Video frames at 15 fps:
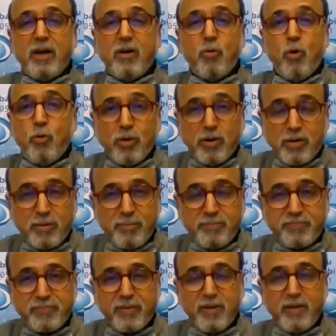over.
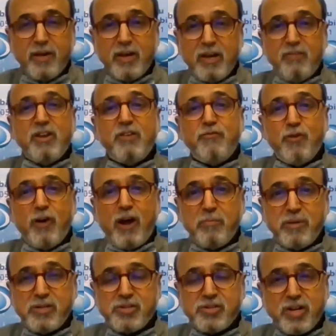Even if you
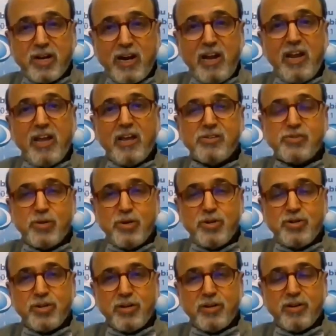administer a clinical
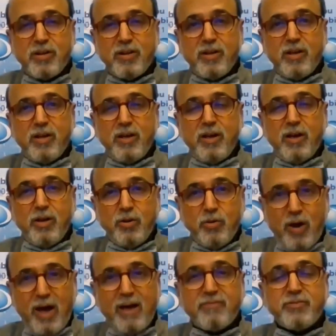solution, you
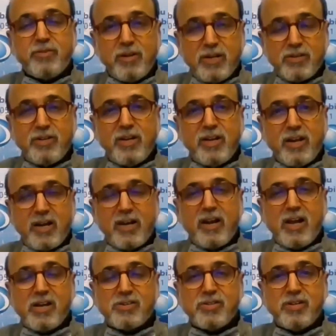have to necessarily
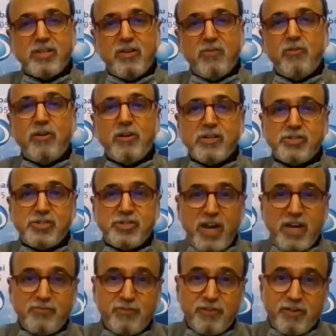recognize the world has
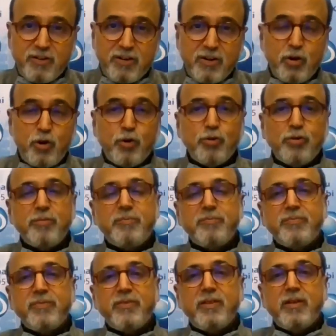changed for good.
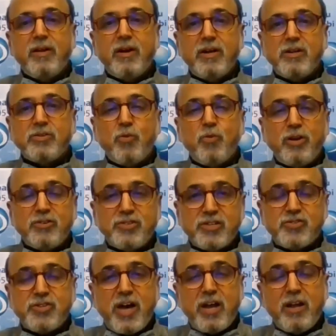It's going to
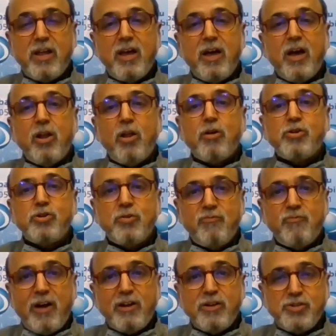sustain a long-term
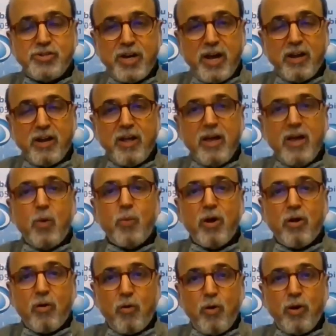value chain. We
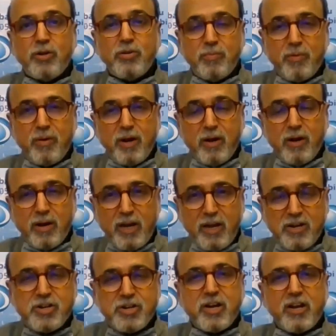are going to
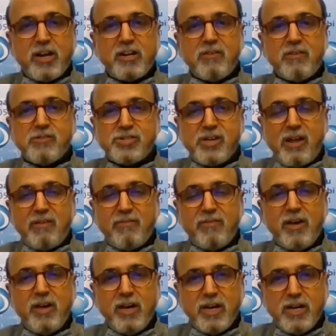interconnect ourselves,
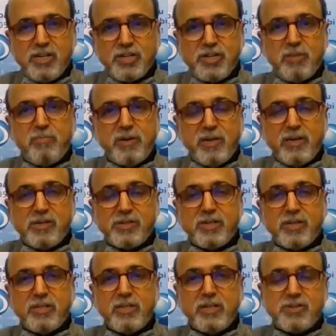interdependence,
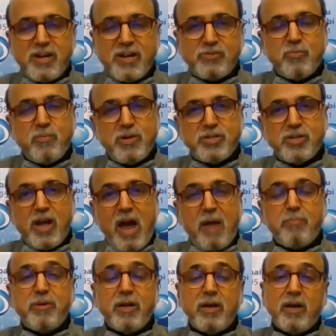the transformation
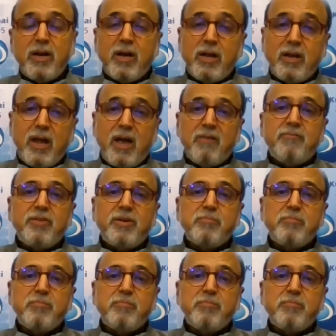happening in every